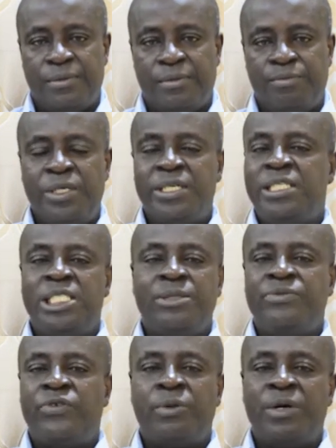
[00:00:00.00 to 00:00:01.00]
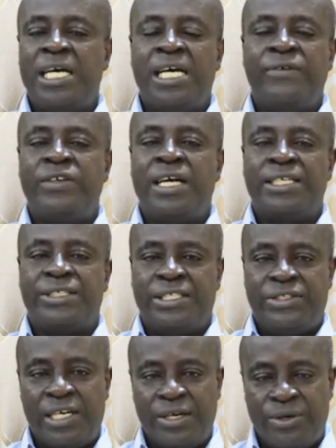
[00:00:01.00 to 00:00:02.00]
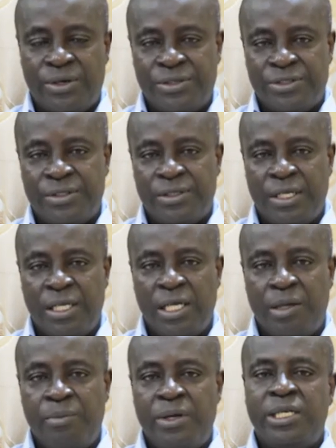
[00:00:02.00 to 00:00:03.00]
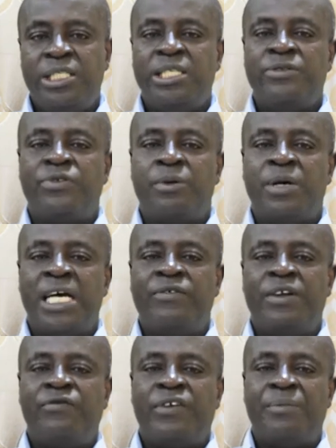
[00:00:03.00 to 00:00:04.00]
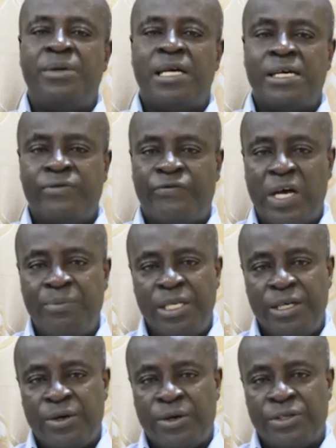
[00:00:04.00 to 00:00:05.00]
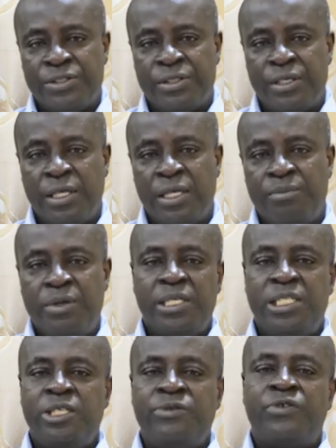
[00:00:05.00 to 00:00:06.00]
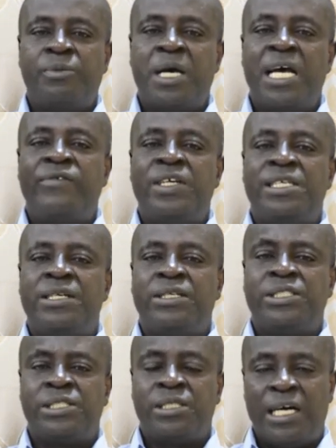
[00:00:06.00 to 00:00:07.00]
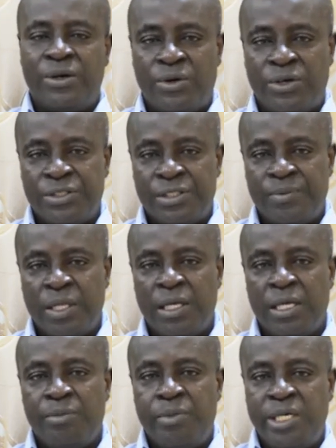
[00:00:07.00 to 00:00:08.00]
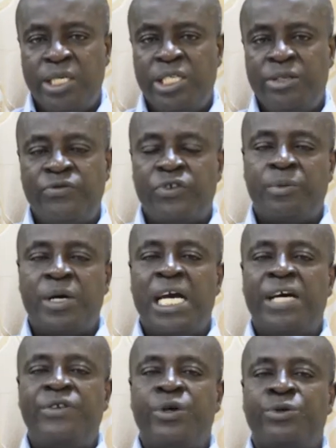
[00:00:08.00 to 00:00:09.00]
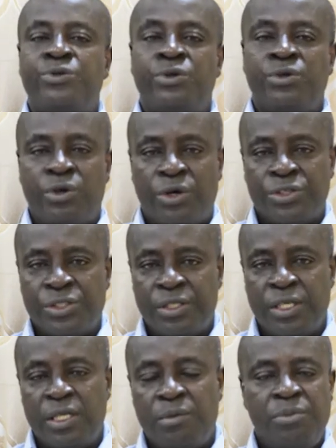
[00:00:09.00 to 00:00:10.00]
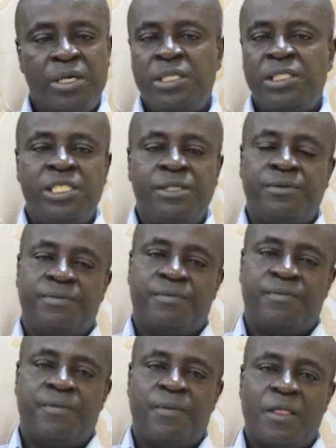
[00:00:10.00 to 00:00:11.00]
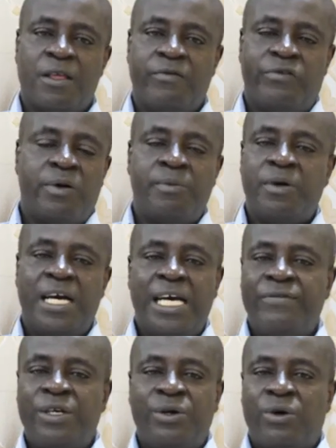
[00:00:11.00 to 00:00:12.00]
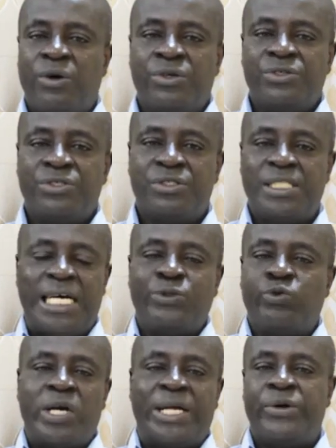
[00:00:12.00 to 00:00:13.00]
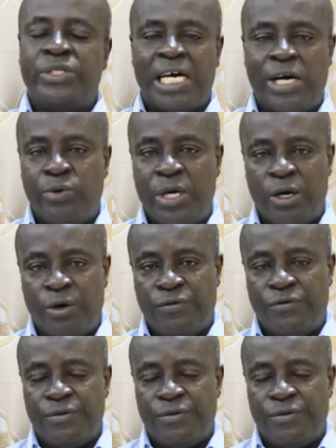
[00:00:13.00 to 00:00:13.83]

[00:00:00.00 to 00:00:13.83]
Be redeemed from every ancestral curse. Be redeemed from every family curse. Be redeemed from every generational curse. Be redeemed from every unknown curse. Be redeemed from every curse that you are not aware of.